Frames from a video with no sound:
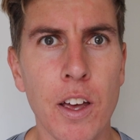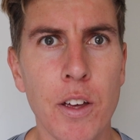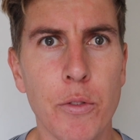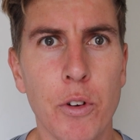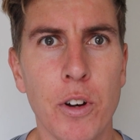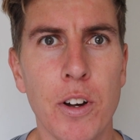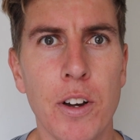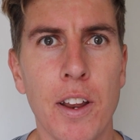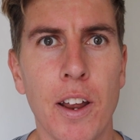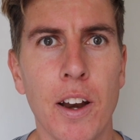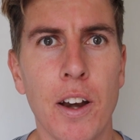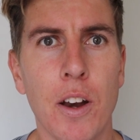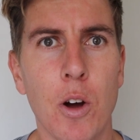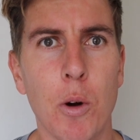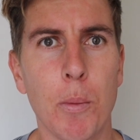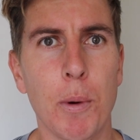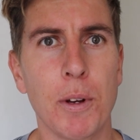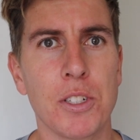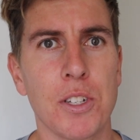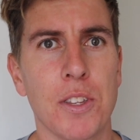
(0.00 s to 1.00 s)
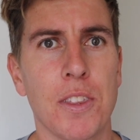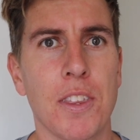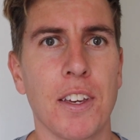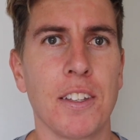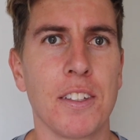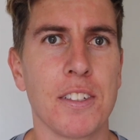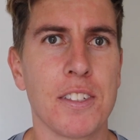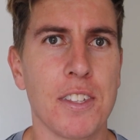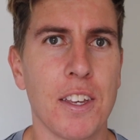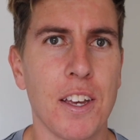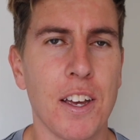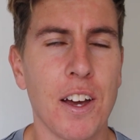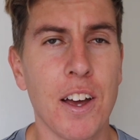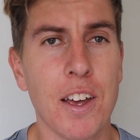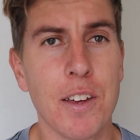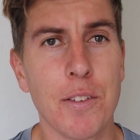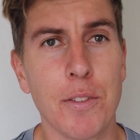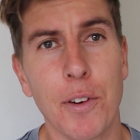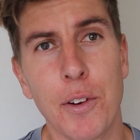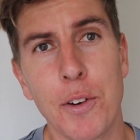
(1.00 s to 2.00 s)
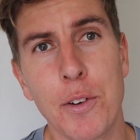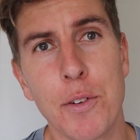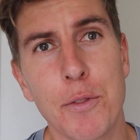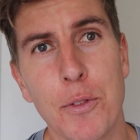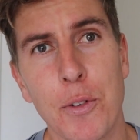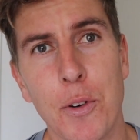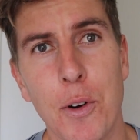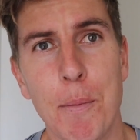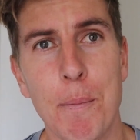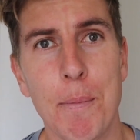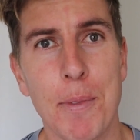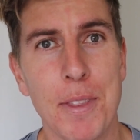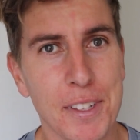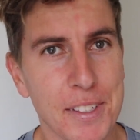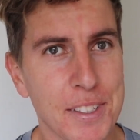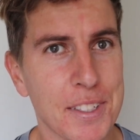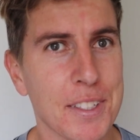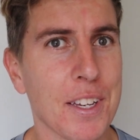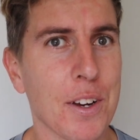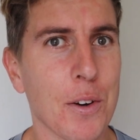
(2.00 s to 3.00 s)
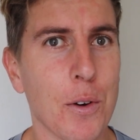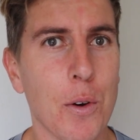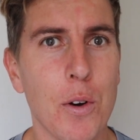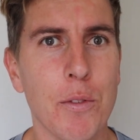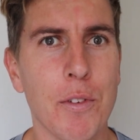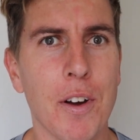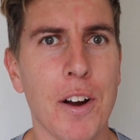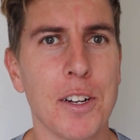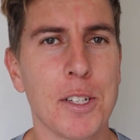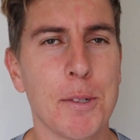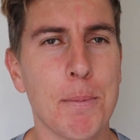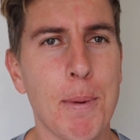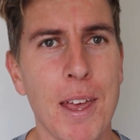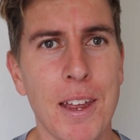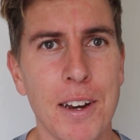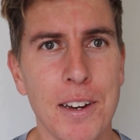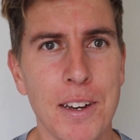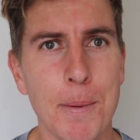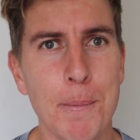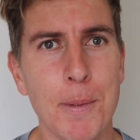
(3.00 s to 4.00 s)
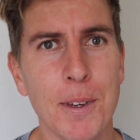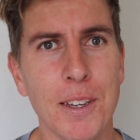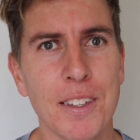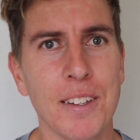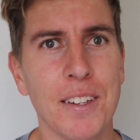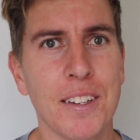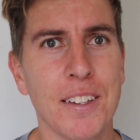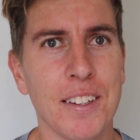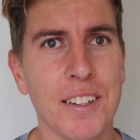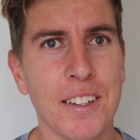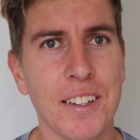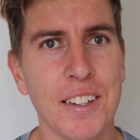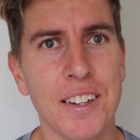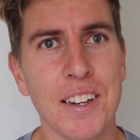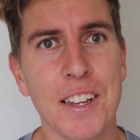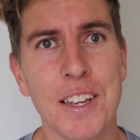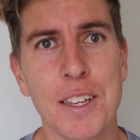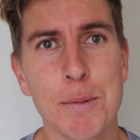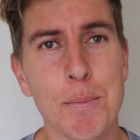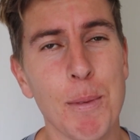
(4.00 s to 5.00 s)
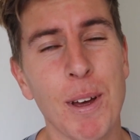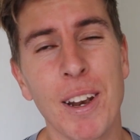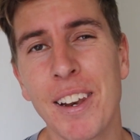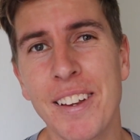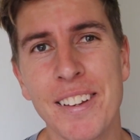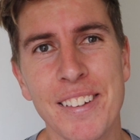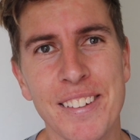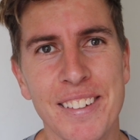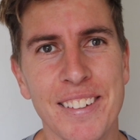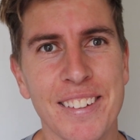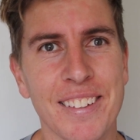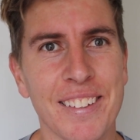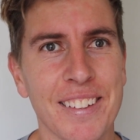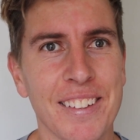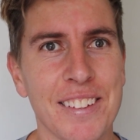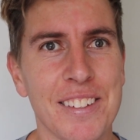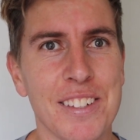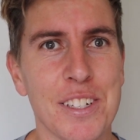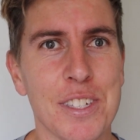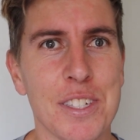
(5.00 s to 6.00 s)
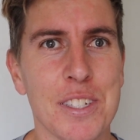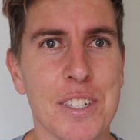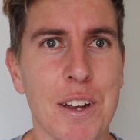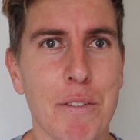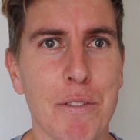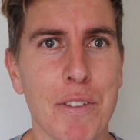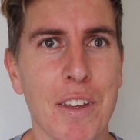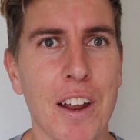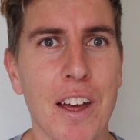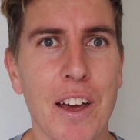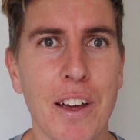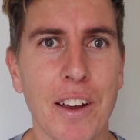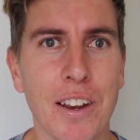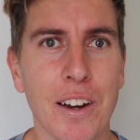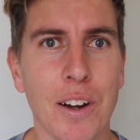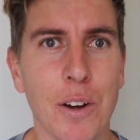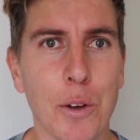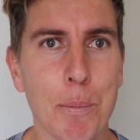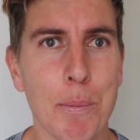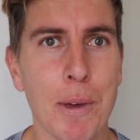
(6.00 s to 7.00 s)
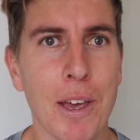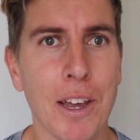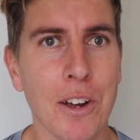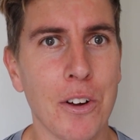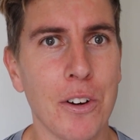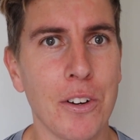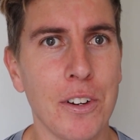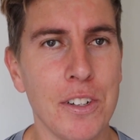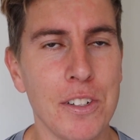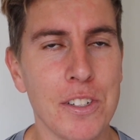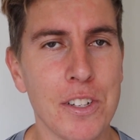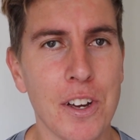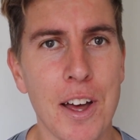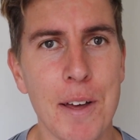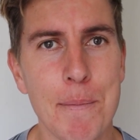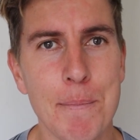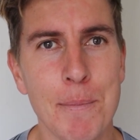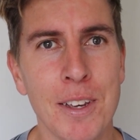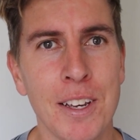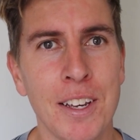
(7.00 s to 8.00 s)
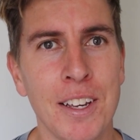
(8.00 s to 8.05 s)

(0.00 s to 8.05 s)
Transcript: have written down a whole bunch of things that I have learnt from this coronavirus pandemic, and here's my list. It's just stuff that I can look back on in time